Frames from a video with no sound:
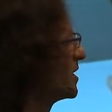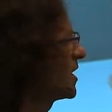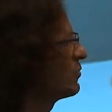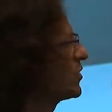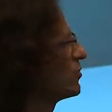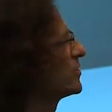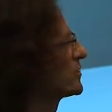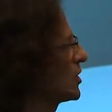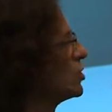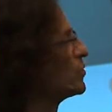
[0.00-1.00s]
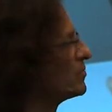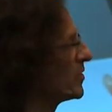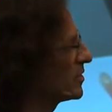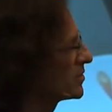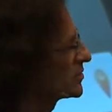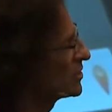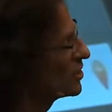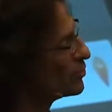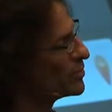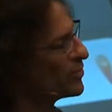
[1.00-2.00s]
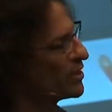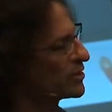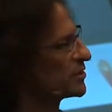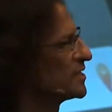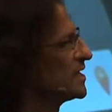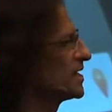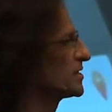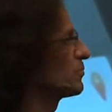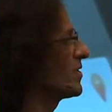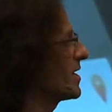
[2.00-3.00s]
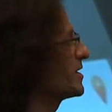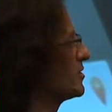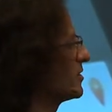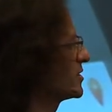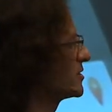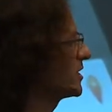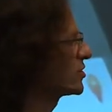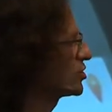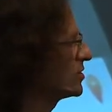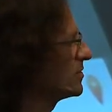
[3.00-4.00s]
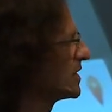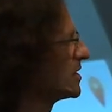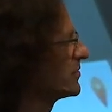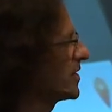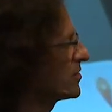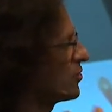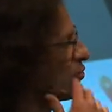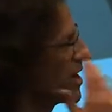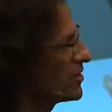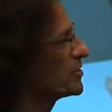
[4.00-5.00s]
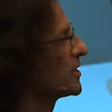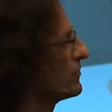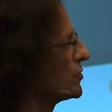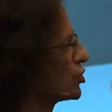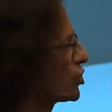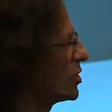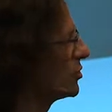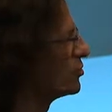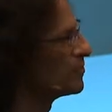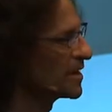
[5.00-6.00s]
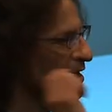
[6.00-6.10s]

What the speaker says: And we call this OpenBox. So OpenBox is a plugin architecture that around a given show,